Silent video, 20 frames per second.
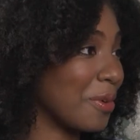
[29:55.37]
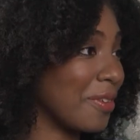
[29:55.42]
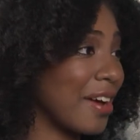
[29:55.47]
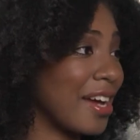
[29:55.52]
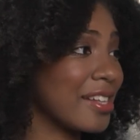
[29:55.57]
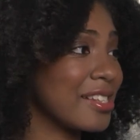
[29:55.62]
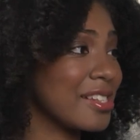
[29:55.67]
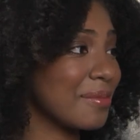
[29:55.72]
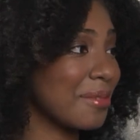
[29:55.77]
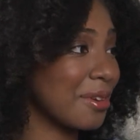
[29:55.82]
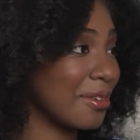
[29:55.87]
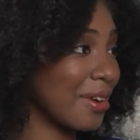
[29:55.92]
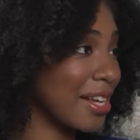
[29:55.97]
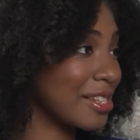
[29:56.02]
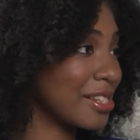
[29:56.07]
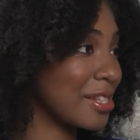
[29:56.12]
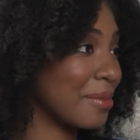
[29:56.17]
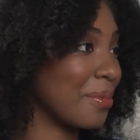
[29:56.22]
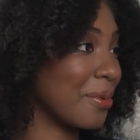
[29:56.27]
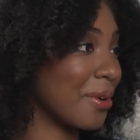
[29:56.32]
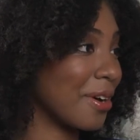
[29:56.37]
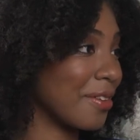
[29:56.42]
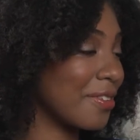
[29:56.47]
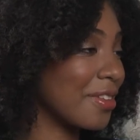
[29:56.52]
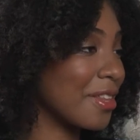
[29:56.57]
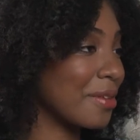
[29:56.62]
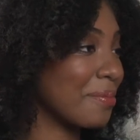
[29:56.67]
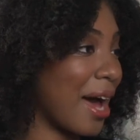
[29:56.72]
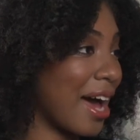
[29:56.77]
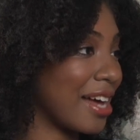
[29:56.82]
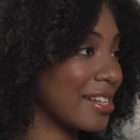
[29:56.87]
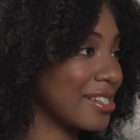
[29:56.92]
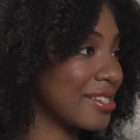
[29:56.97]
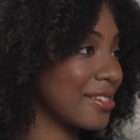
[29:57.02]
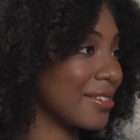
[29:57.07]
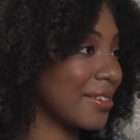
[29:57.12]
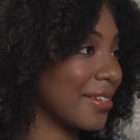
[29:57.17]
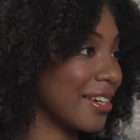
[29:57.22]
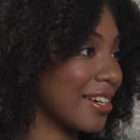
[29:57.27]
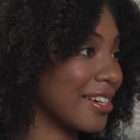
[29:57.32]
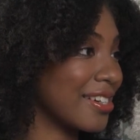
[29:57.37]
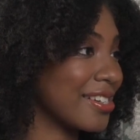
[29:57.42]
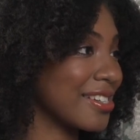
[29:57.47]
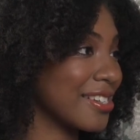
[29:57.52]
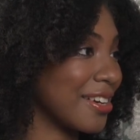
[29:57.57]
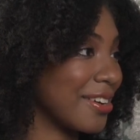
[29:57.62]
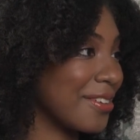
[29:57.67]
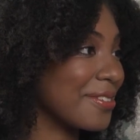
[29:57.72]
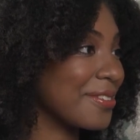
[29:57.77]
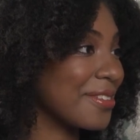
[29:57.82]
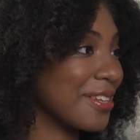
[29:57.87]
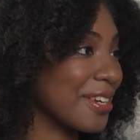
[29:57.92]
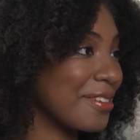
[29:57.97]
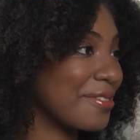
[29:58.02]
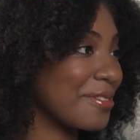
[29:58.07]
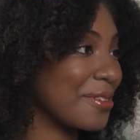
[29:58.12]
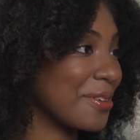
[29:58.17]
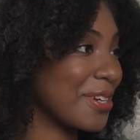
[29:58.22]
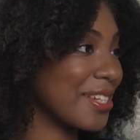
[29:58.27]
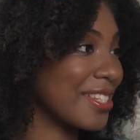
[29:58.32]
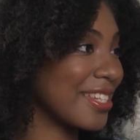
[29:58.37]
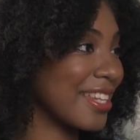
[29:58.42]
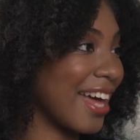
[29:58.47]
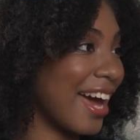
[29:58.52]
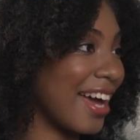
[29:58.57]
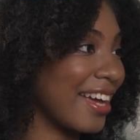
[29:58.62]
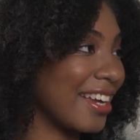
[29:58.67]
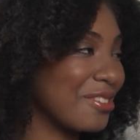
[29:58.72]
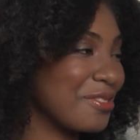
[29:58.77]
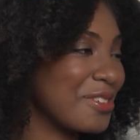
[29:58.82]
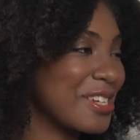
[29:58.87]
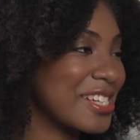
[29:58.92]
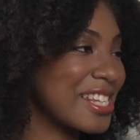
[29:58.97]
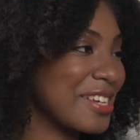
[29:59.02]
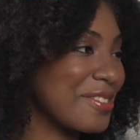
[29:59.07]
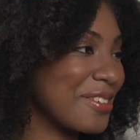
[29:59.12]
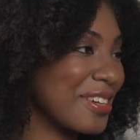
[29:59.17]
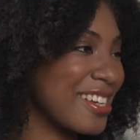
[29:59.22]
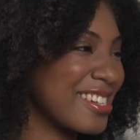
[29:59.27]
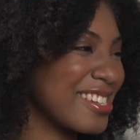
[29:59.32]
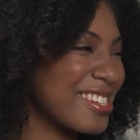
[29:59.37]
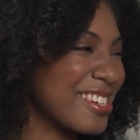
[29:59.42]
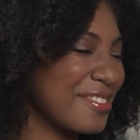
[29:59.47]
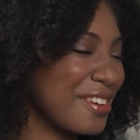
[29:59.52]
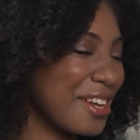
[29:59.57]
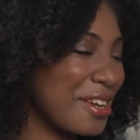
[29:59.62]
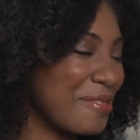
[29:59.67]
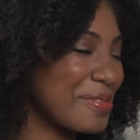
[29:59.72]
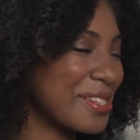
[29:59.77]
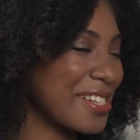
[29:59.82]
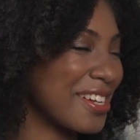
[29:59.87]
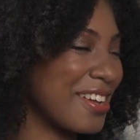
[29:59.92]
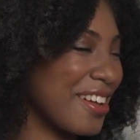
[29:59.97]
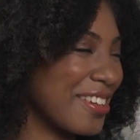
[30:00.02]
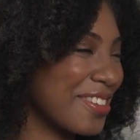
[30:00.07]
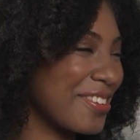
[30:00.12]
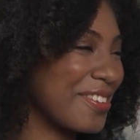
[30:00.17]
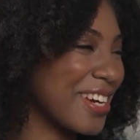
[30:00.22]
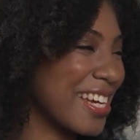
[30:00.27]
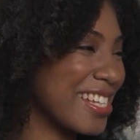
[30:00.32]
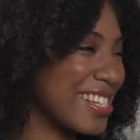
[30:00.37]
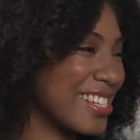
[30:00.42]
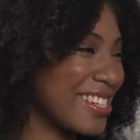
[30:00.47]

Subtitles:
We've had some great support for the past 2 years, so looking forward to that, and we'll see what else develops along the way.